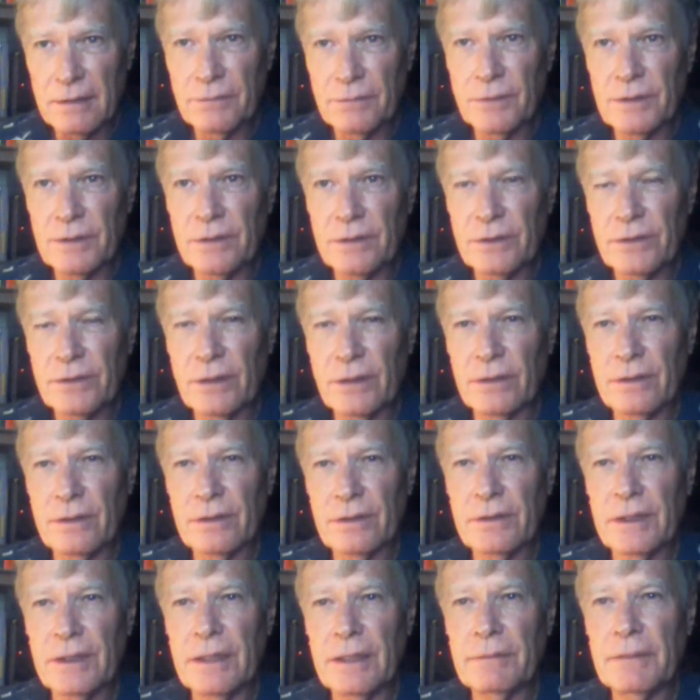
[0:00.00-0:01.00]
When you start
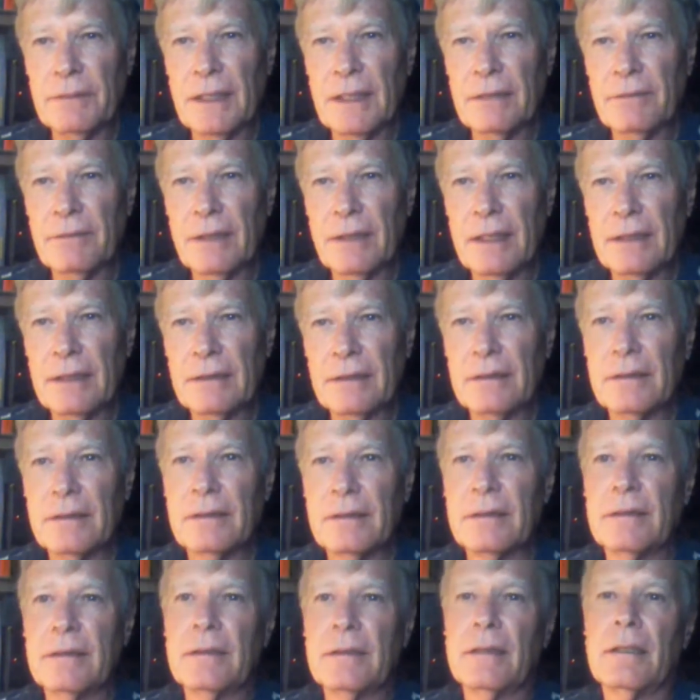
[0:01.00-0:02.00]
to see them that way,
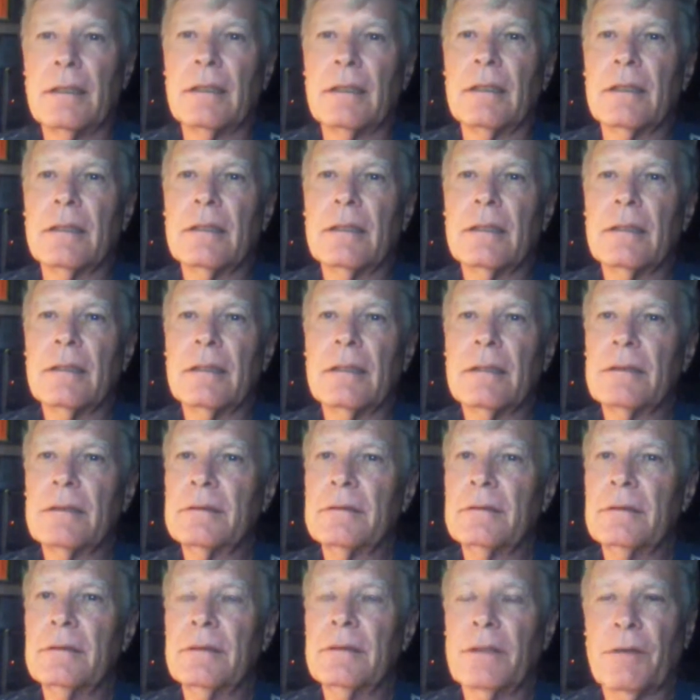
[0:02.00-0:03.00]

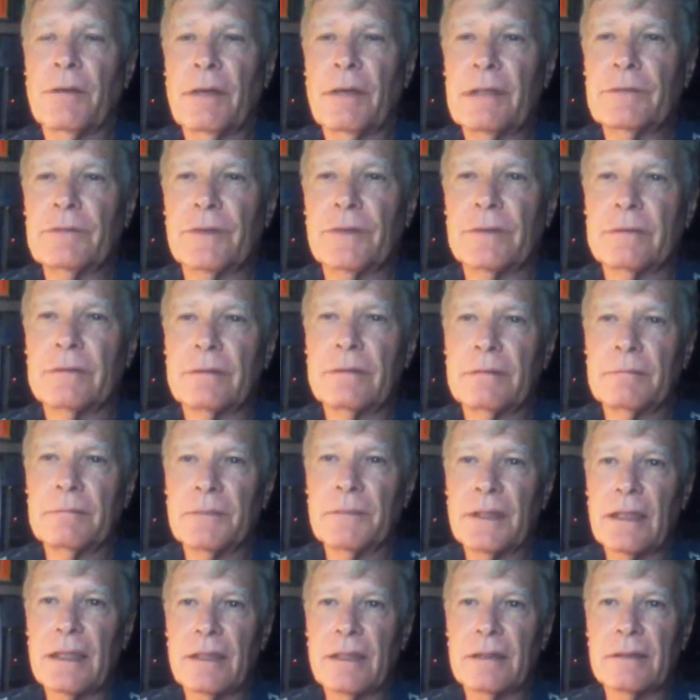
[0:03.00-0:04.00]
you're grateful,
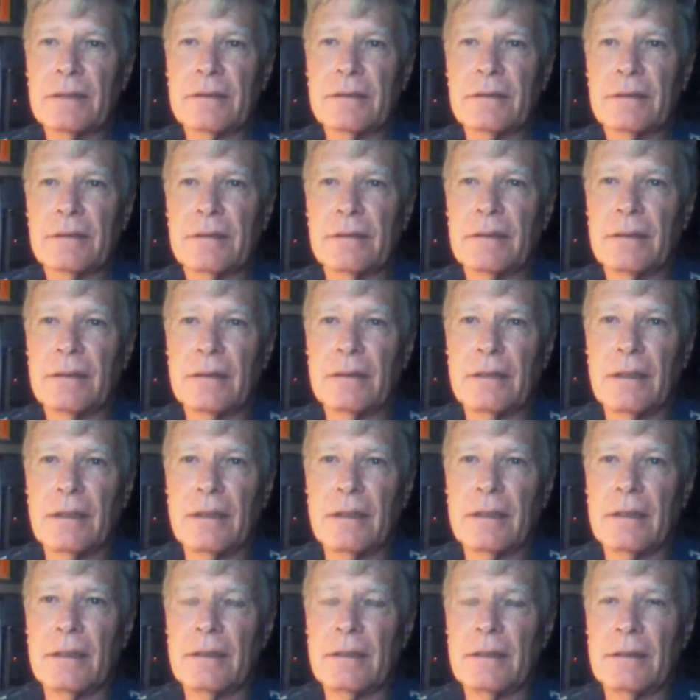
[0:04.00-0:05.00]
because
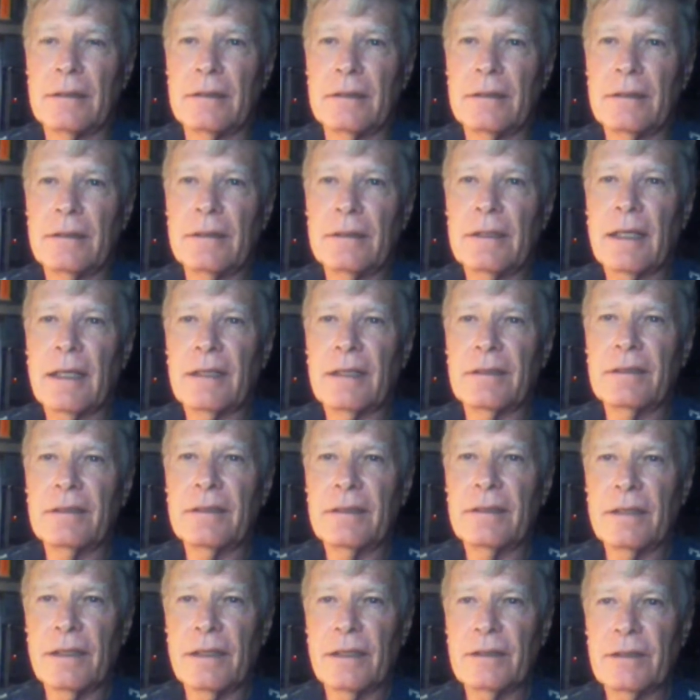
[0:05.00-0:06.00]
you
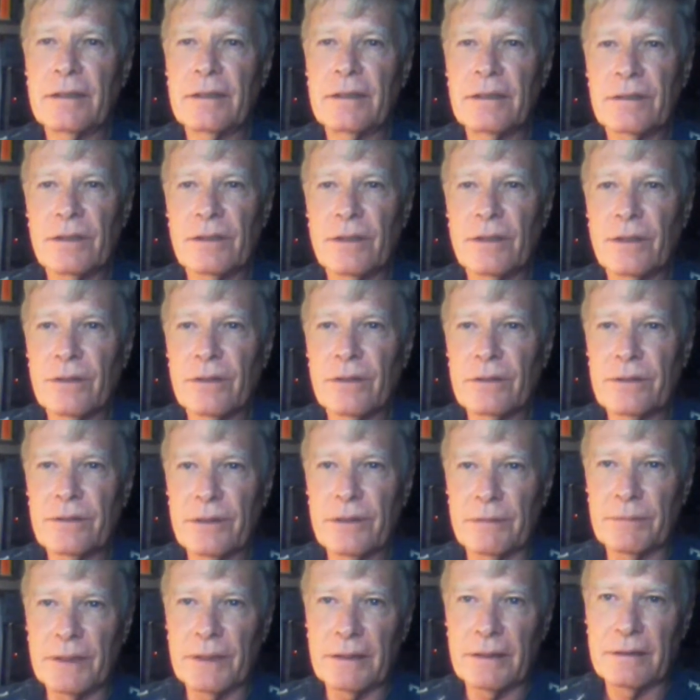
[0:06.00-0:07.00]
just learned
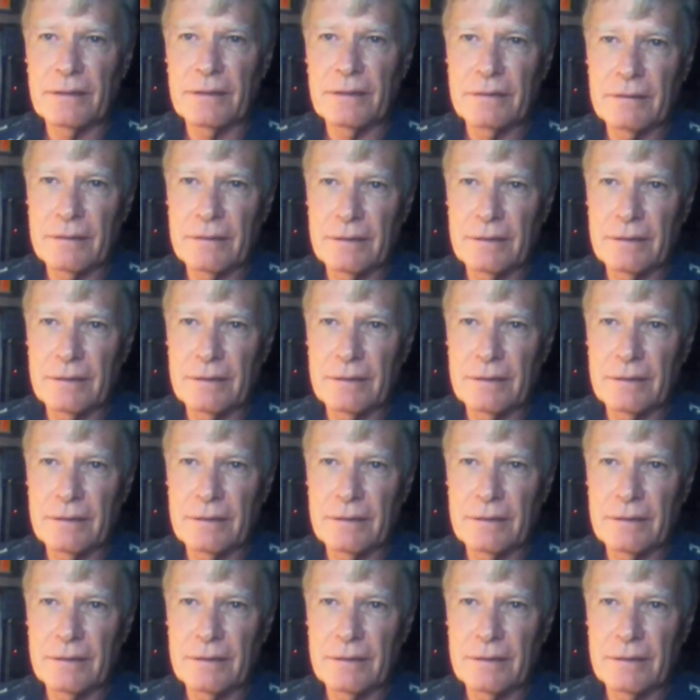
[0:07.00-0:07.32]
something